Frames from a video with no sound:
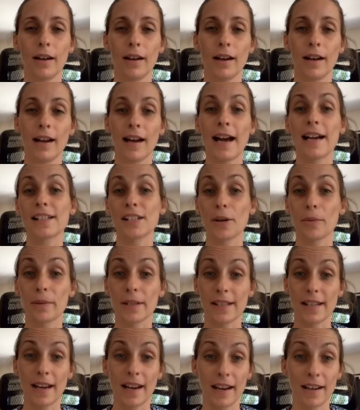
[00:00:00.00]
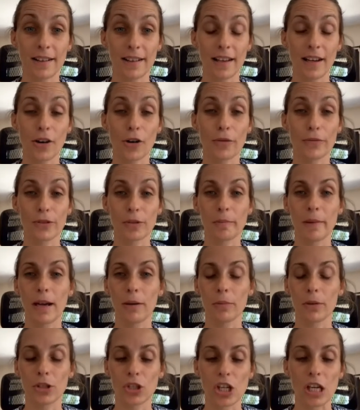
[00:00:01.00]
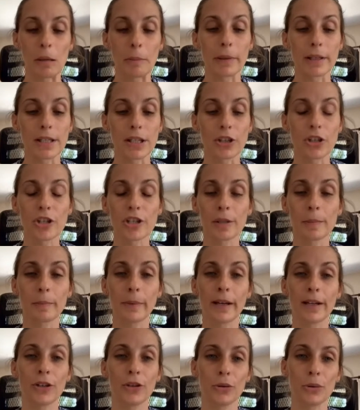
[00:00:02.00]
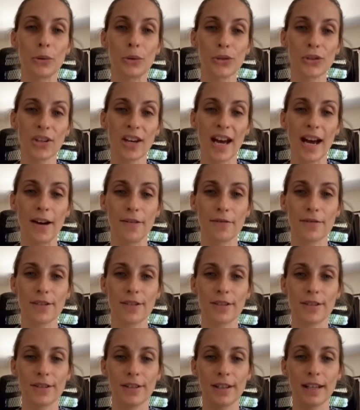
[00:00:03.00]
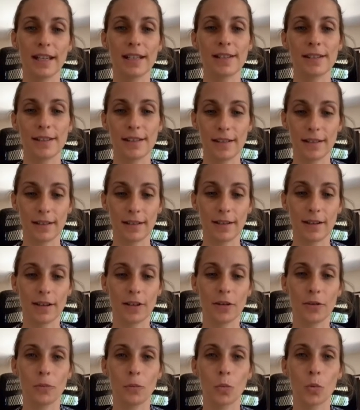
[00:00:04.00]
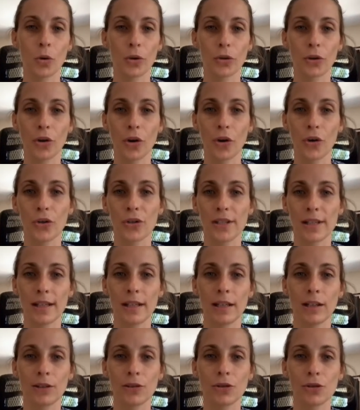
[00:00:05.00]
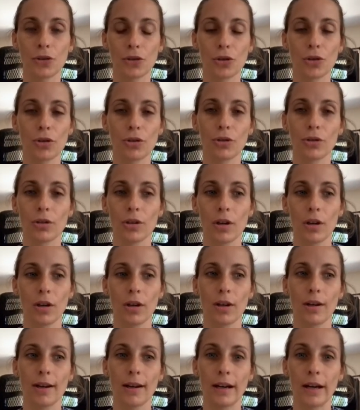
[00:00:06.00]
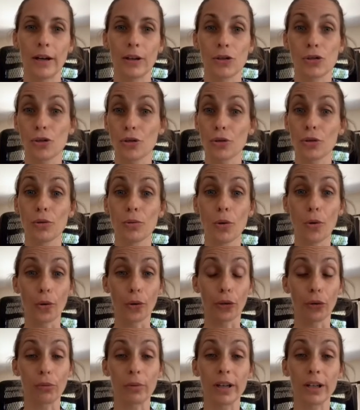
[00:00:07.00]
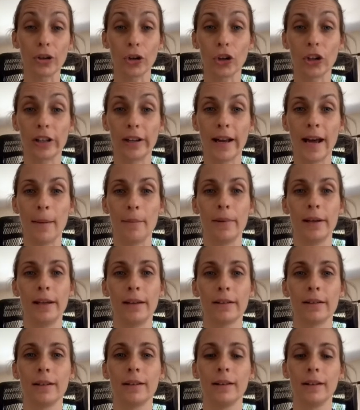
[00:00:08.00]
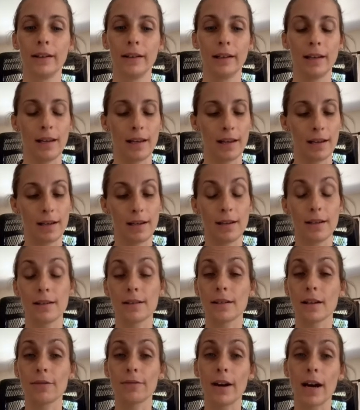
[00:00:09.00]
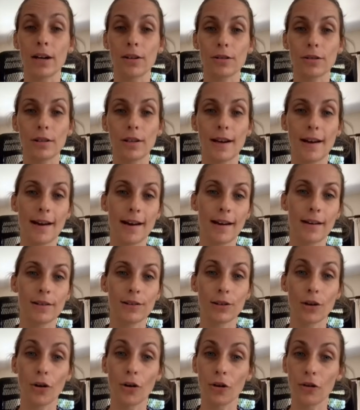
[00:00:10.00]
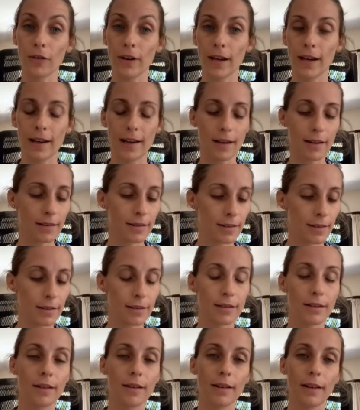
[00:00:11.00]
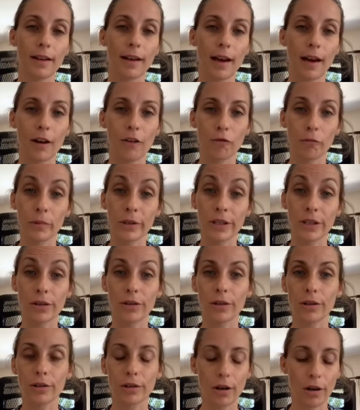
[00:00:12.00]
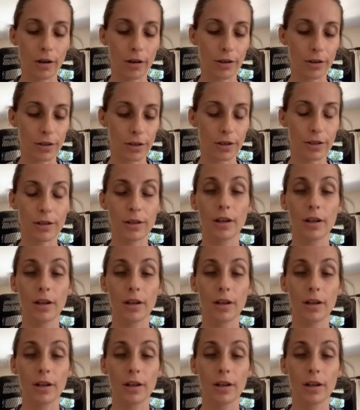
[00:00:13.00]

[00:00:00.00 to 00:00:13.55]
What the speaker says: As I was saying, they're often made with cheap materials, but you also have to consider what goes into a $2 or $3 nappy. Is a factory has overheads, they have material costs,